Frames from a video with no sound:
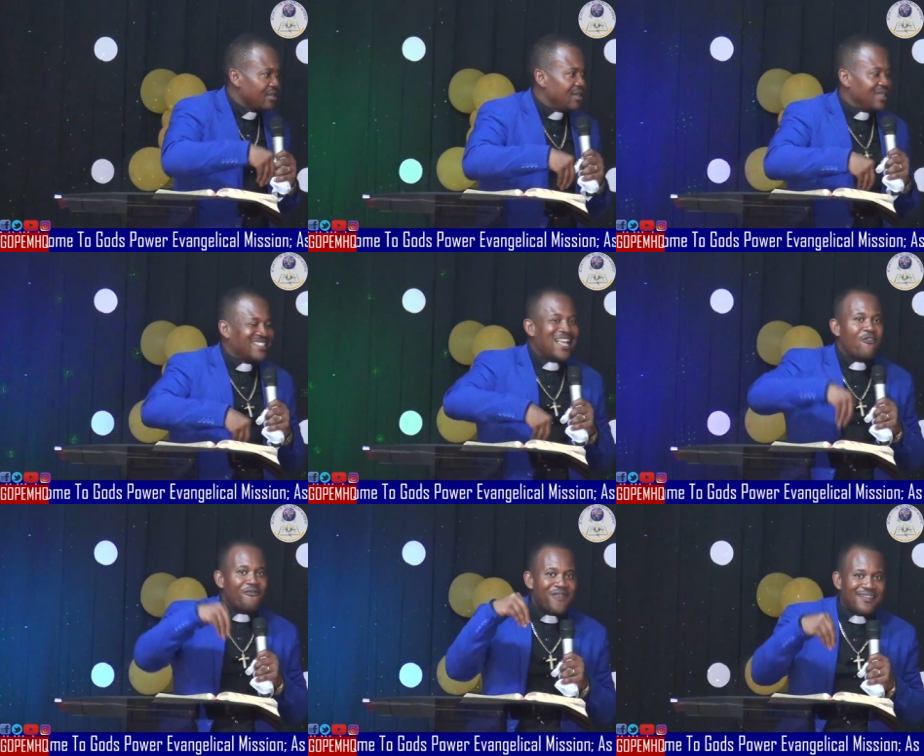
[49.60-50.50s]
He's now
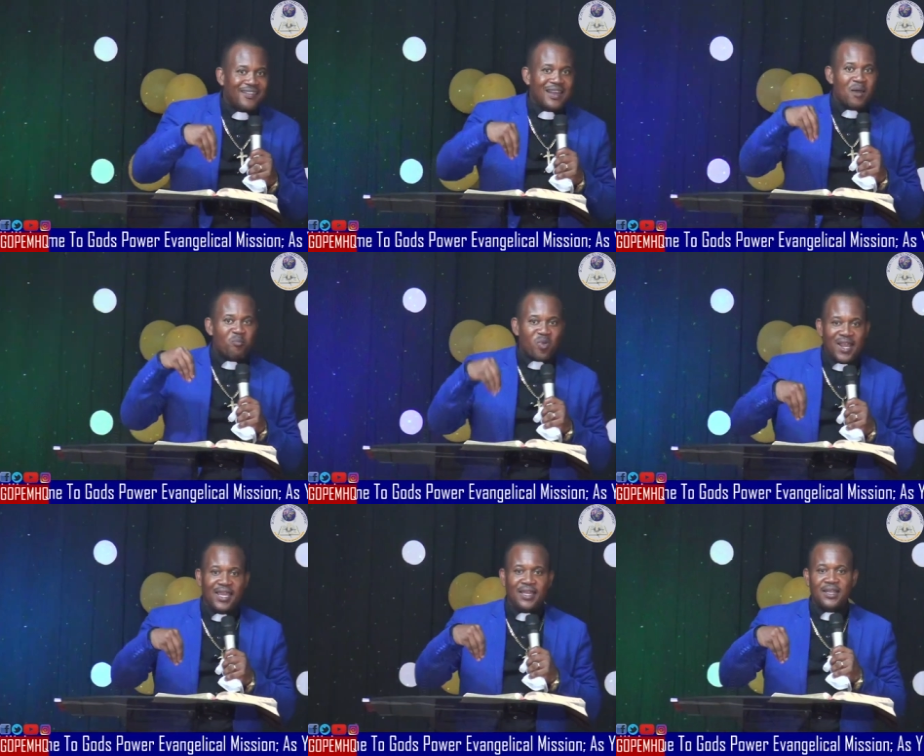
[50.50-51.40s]
fasting and
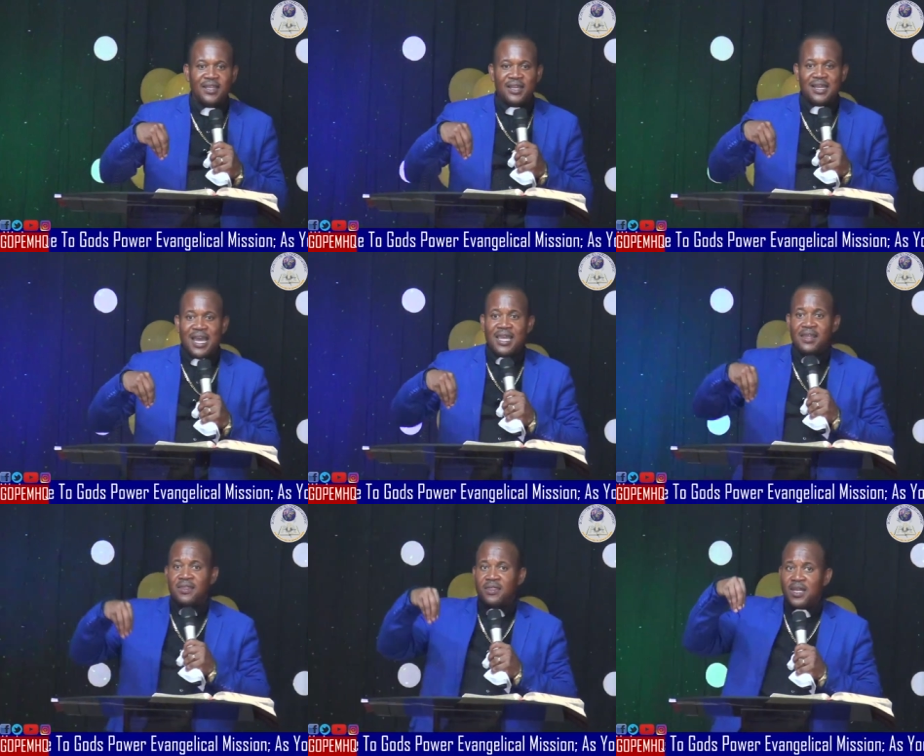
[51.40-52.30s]
praying that in
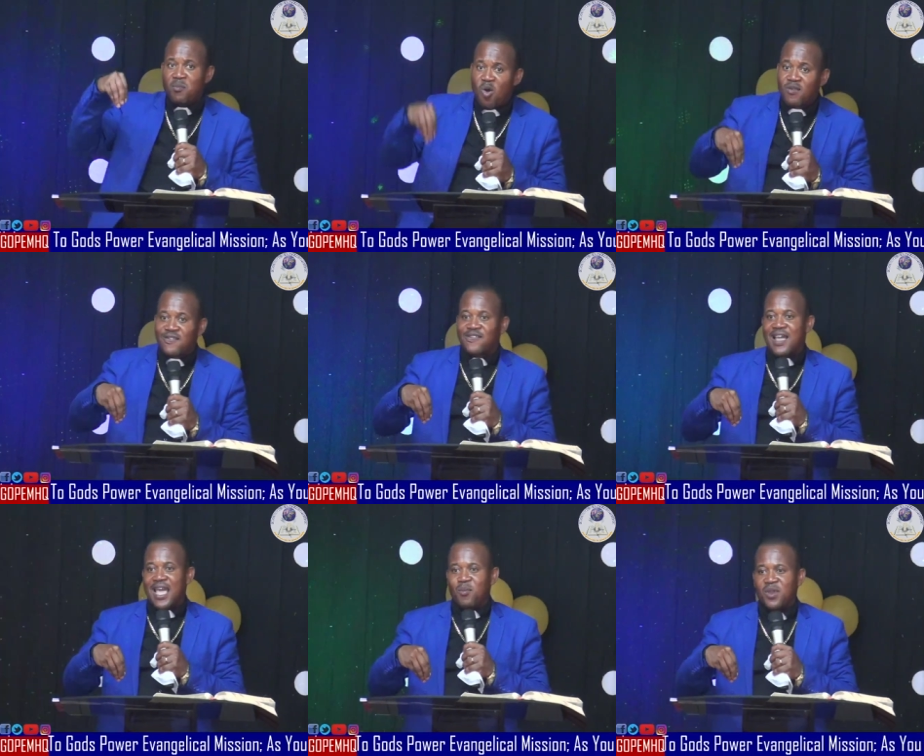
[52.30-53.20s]
three months'
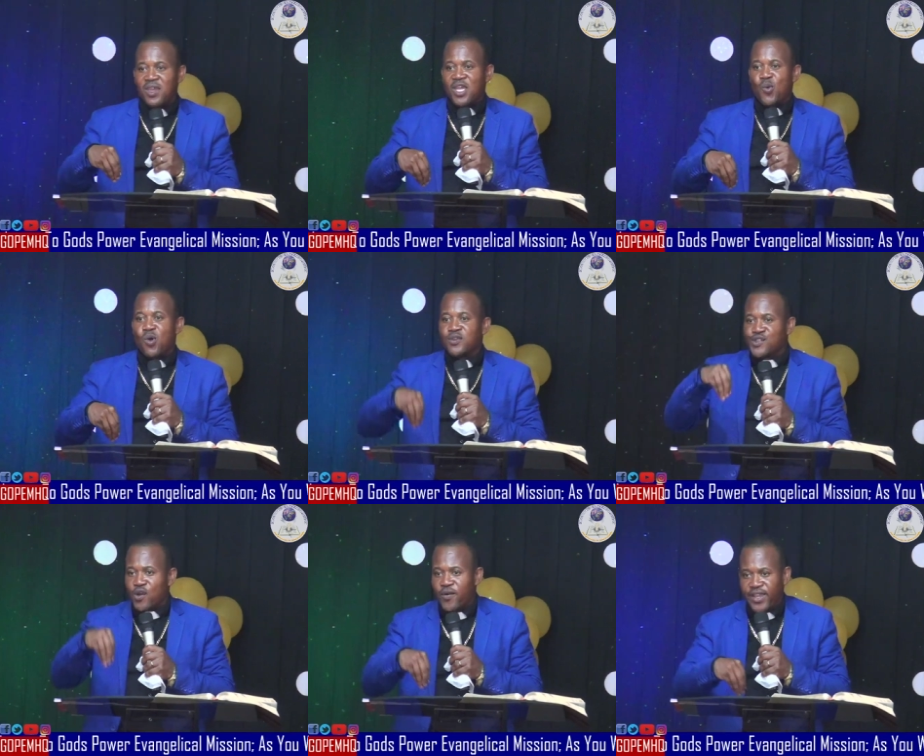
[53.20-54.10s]
time, he wants
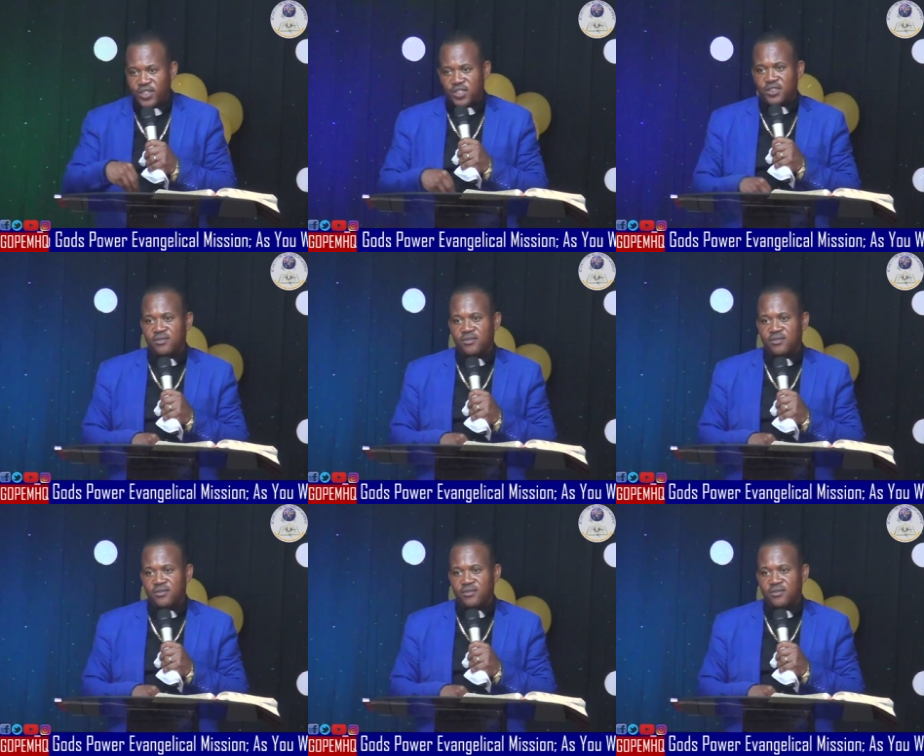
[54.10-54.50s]
orange.